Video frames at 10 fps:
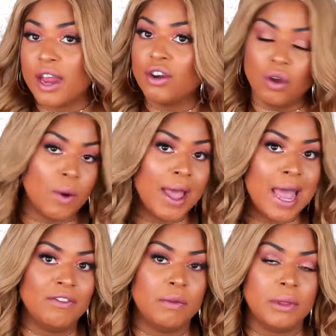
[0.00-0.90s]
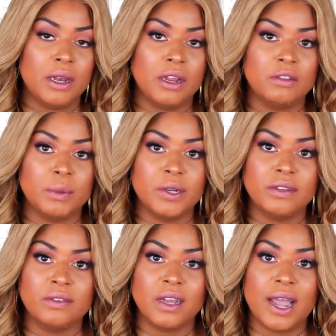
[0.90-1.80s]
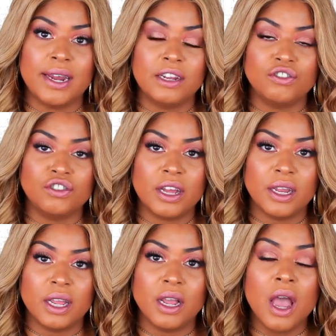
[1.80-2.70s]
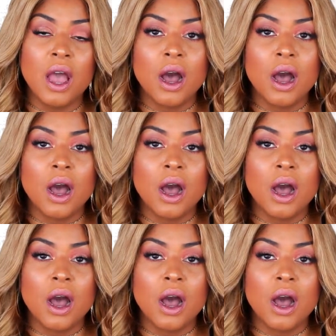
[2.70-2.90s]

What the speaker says: And no, I haven't been experiencing any shedding.